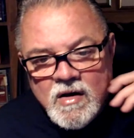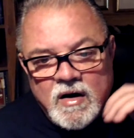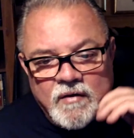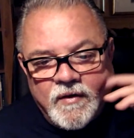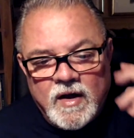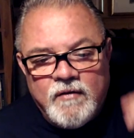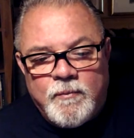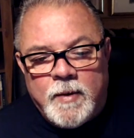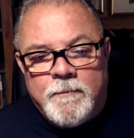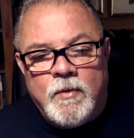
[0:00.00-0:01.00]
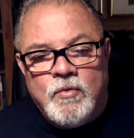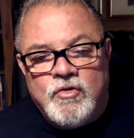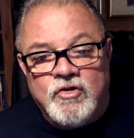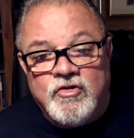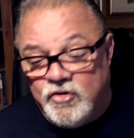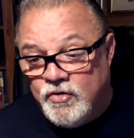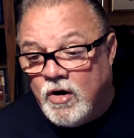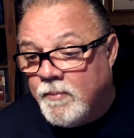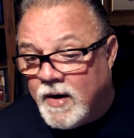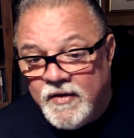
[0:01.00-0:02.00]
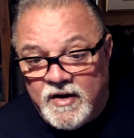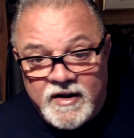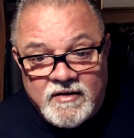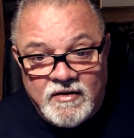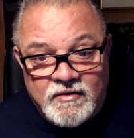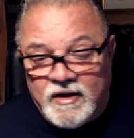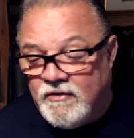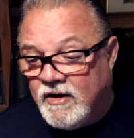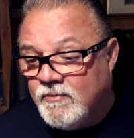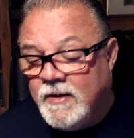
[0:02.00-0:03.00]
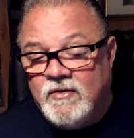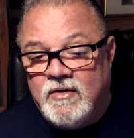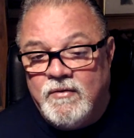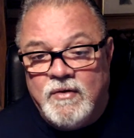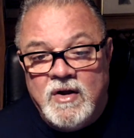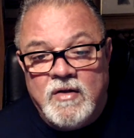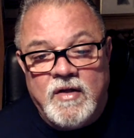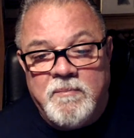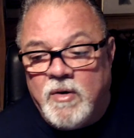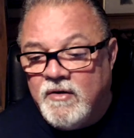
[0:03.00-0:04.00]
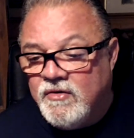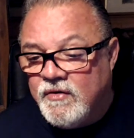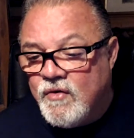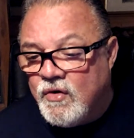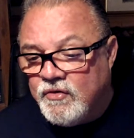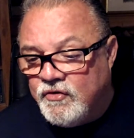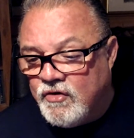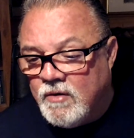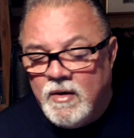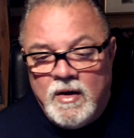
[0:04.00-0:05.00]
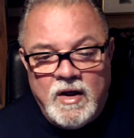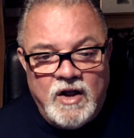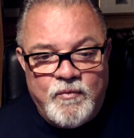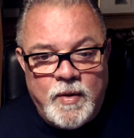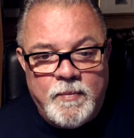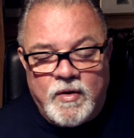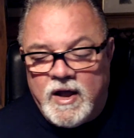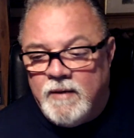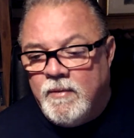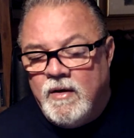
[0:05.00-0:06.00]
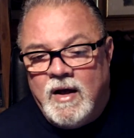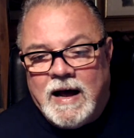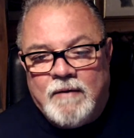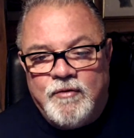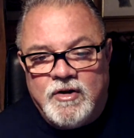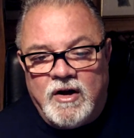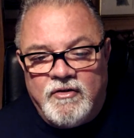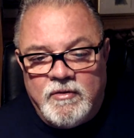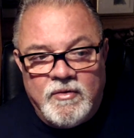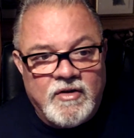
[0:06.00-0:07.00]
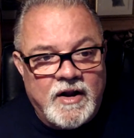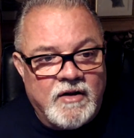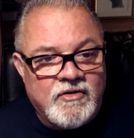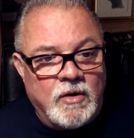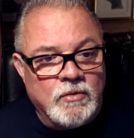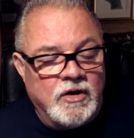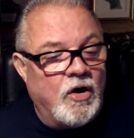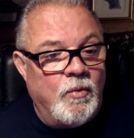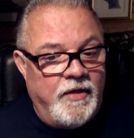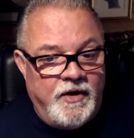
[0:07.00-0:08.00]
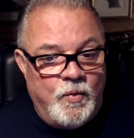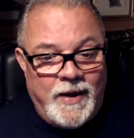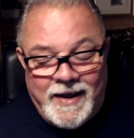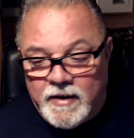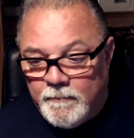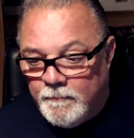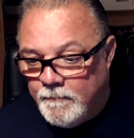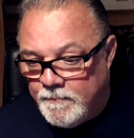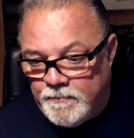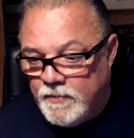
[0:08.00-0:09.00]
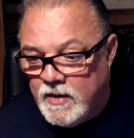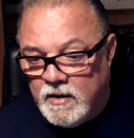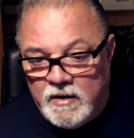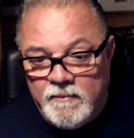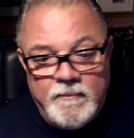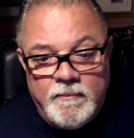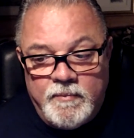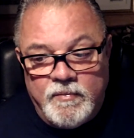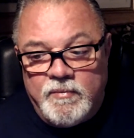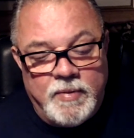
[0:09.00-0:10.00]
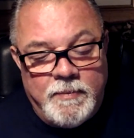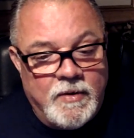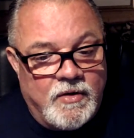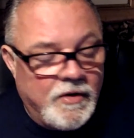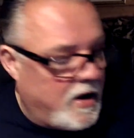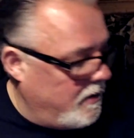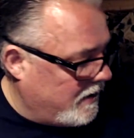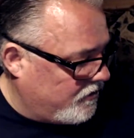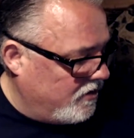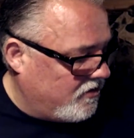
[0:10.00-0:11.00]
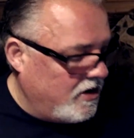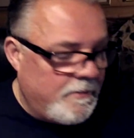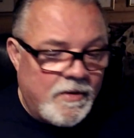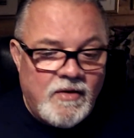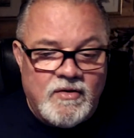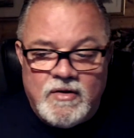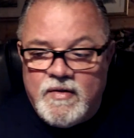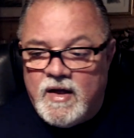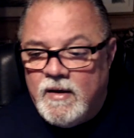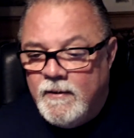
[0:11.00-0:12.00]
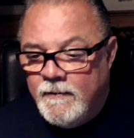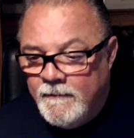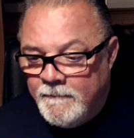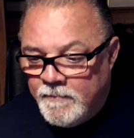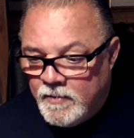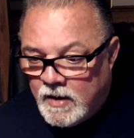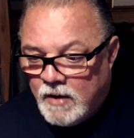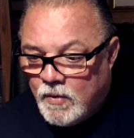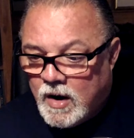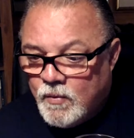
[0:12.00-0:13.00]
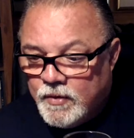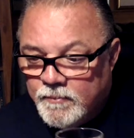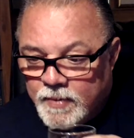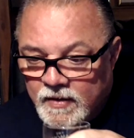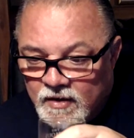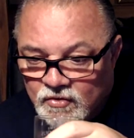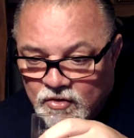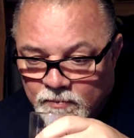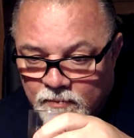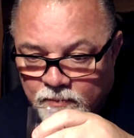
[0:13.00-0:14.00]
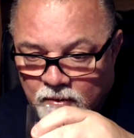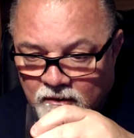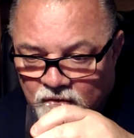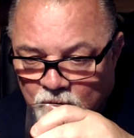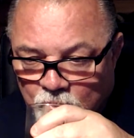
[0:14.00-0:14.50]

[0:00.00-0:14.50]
I think if people just do not buy the litters that are expensive, their prices have got to drop. If people keep advertising them and saying I sold a lot within a week, people are going to keep asking silly prices, aren't they? I wouldn't pay that sort of price.